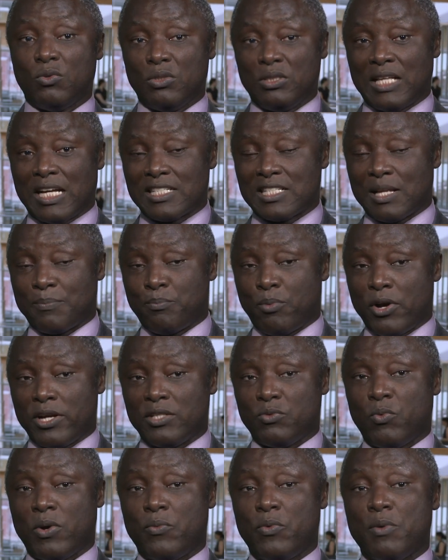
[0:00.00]
That's the
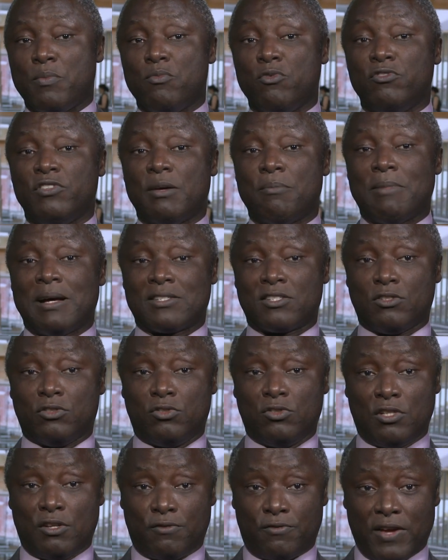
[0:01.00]
point when we move the muscle
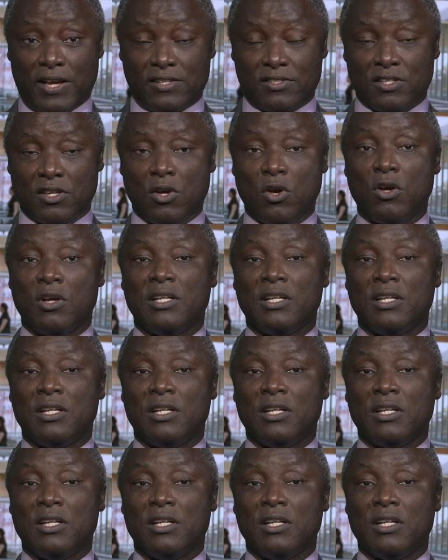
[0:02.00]
to the face.